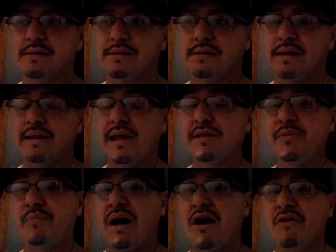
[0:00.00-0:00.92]
And that's a
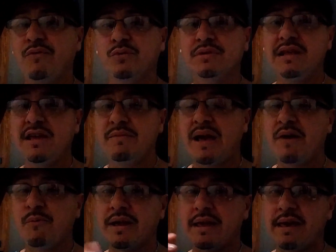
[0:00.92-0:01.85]
powerful thing, man.
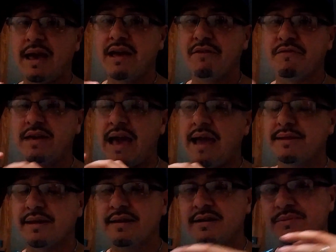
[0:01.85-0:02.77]
When if gangs
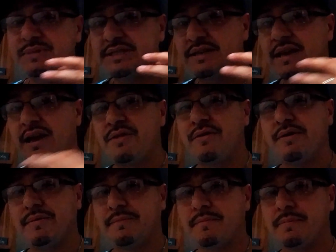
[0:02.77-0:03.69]
that come
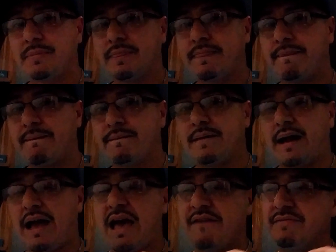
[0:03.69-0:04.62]
together,
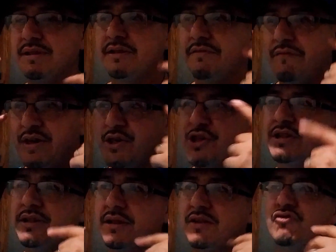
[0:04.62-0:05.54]
I have this vision,
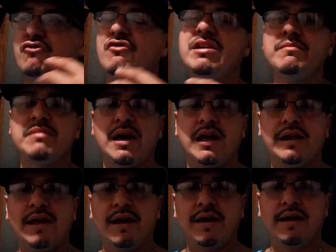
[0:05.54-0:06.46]
this dream that
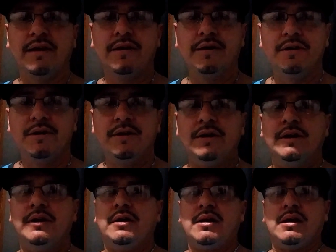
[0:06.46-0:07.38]

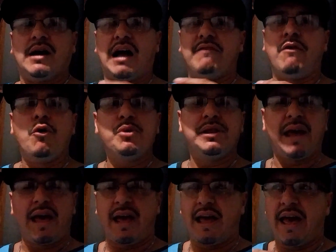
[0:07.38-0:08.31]
I've always
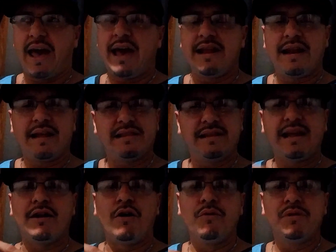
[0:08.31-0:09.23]
had it. I think not
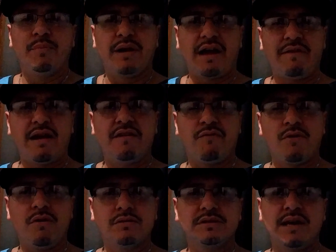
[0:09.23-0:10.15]
always, but I've had it for a
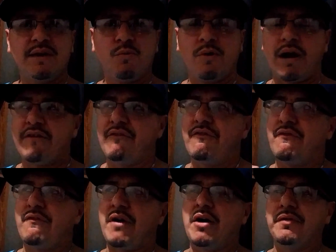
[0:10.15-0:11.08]
long time, where I
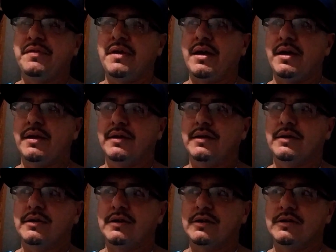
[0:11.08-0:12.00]
felt that
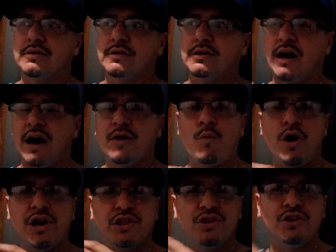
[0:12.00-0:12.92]
God
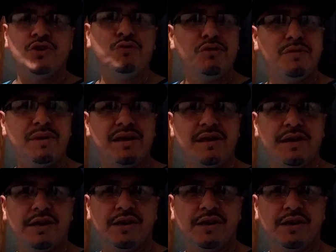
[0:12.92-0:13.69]
wanted to use me